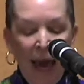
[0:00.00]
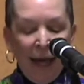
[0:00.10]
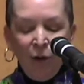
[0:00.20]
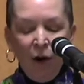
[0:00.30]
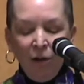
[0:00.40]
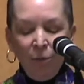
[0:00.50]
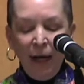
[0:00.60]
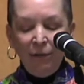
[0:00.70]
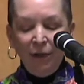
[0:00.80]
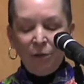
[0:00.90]
And all
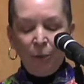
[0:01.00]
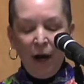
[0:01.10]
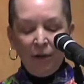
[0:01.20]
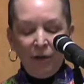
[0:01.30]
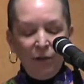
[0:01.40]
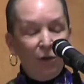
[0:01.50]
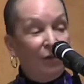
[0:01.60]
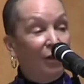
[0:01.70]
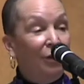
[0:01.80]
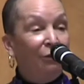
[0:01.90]
around us were our
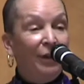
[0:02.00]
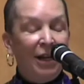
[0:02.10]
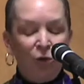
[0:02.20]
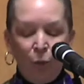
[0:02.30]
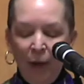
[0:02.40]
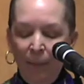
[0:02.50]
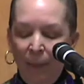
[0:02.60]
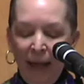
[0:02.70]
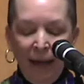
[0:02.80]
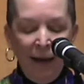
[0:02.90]
sisters in the flesh,
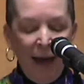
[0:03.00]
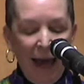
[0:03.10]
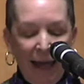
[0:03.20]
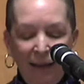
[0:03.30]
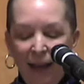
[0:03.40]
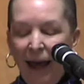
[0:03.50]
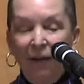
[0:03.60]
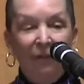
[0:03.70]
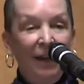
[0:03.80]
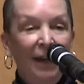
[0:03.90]
weeping and
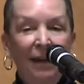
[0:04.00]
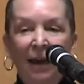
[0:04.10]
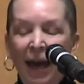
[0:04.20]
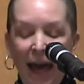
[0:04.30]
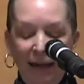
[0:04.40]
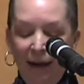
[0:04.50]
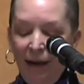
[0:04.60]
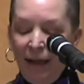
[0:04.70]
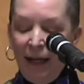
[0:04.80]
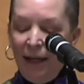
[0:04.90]
laughing and
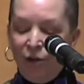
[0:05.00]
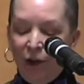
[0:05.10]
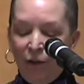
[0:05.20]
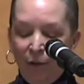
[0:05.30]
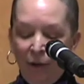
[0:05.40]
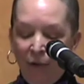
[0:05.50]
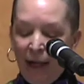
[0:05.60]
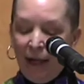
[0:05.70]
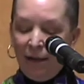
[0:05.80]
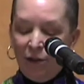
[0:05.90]
hugging each other in
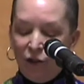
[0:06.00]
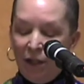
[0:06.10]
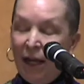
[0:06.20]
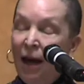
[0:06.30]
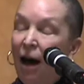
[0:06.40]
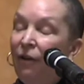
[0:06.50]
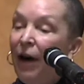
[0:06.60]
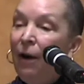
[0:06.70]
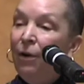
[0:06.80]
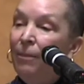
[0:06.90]
recognition of
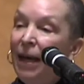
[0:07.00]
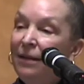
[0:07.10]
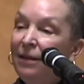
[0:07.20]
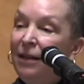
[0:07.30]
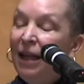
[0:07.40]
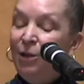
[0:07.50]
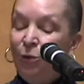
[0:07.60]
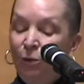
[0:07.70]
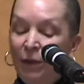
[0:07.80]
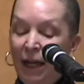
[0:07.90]
how amazing they
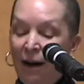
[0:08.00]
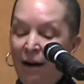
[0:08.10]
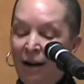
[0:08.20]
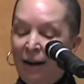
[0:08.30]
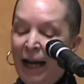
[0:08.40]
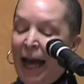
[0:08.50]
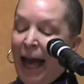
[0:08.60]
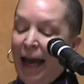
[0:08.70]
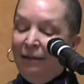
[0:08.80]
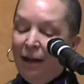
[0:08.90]
truly are,
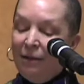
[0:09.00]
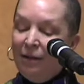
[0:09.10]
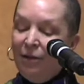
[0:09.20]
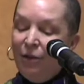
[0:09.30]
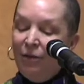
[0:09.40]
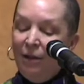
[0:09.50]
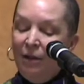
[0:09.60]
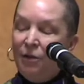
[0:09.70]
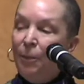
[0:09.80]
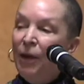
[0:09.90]
and our sisters in
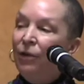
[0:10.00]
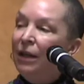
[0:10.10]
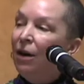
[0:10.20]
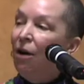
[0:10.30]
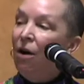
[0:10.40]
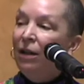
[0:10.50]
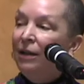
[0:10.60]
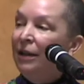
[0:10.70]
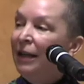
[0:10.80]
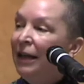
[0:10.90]
the spirit,
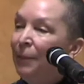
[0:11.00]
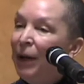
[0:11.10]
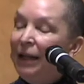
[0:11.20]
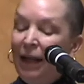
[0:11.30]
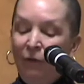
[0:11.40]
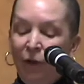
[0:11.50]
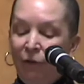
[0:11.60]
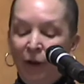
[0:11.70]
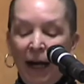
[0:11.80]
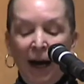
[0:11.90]
gone but never
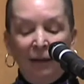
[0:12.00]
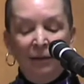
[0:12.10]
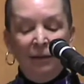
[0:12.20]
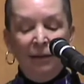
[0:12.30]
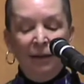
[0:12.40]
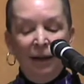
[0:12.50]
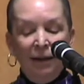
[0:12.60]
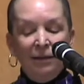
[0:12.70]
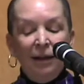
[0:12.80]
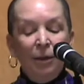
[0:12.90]
forgotten,
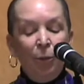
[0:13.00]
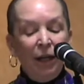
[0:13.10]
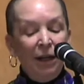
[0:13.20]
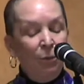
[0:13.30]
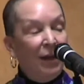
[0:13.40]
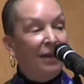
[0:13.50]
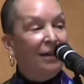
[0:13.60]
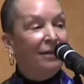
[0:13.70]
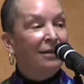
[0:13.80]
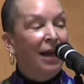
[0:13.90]
celebrating with
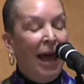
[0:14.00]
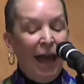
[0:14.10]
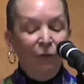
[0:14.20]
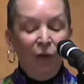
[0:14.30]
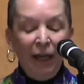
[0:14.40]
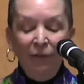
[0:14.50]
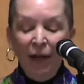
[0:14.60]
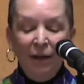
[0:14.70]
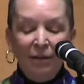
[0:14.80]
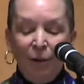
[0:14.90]
us and
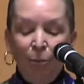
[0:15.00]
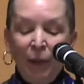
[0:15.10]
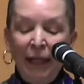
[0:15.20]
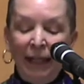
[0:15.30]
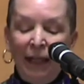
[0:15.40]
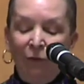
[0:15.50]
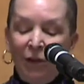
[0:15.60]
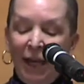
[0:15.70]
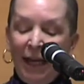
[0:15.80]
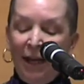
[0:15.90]
forgiving us completely for
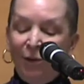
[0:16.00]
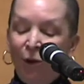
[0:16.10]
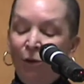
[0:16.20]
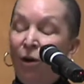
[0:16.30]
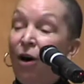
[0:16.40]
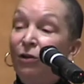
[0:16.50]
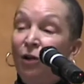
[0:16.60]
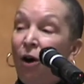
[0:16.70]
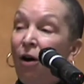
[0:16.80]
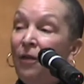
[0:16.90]
taking so long to
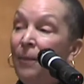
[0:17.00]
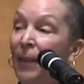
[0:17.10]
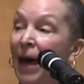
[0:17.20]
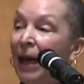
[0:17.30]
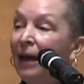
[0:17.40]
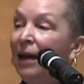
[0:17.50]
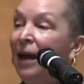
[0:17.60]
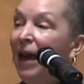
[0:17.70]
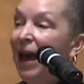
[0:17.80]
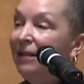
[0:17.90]
call them back
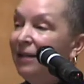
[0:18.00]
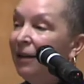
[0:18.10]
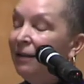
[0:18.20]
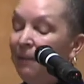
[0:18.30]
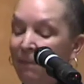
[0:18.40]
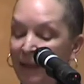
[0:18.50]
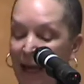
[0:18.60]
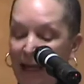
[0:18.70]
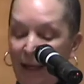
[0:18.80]
and tell them thank